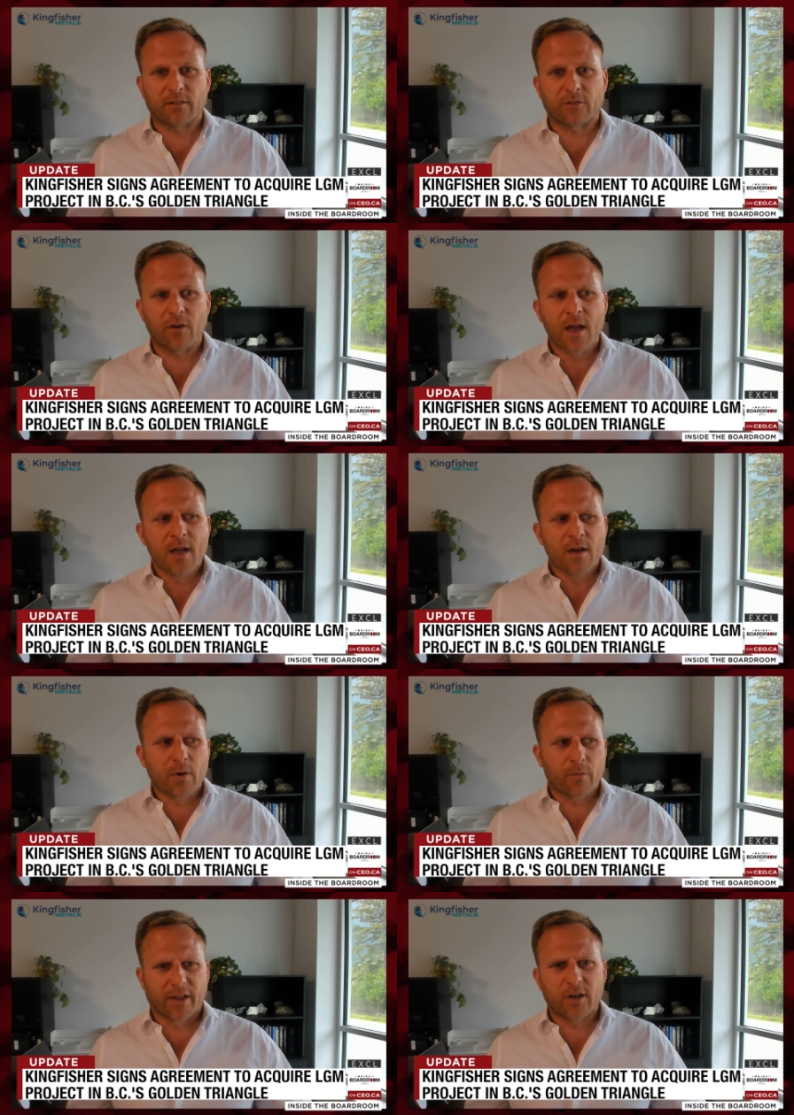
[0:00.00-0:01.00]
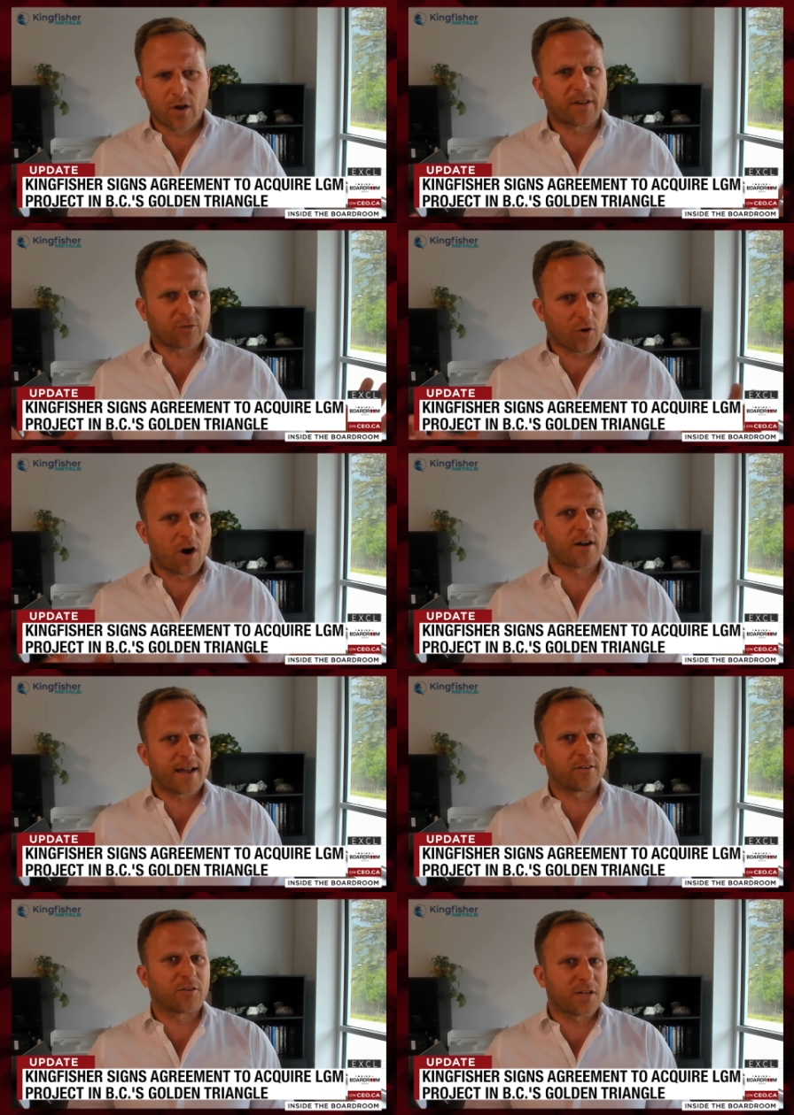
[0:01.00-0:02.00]
So we really do have a strong
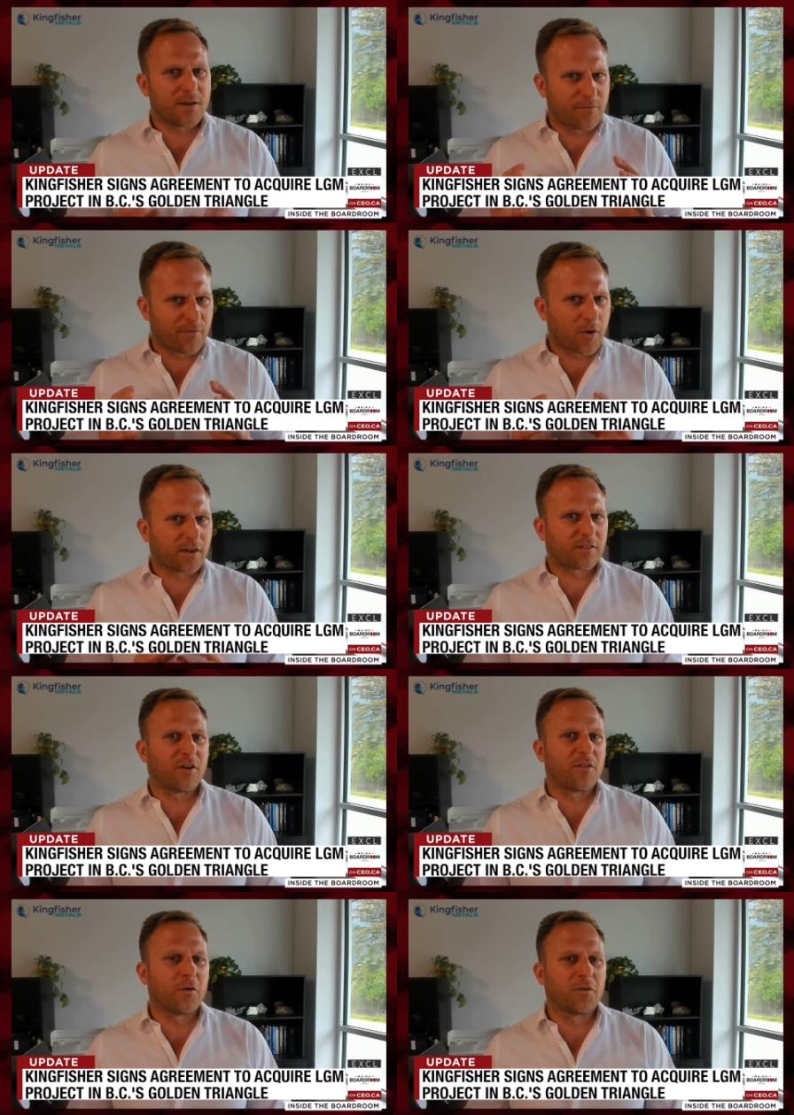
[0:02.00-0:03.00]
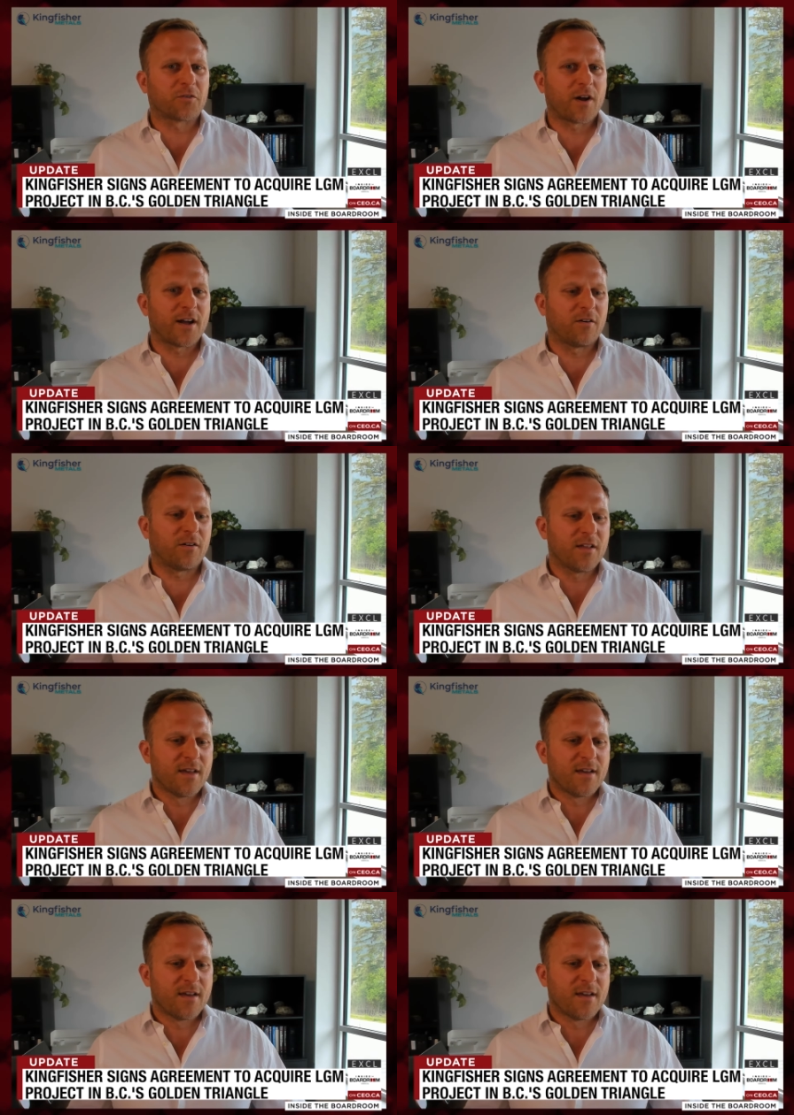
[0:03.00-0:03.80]
technical team focused on the Golden Triangle.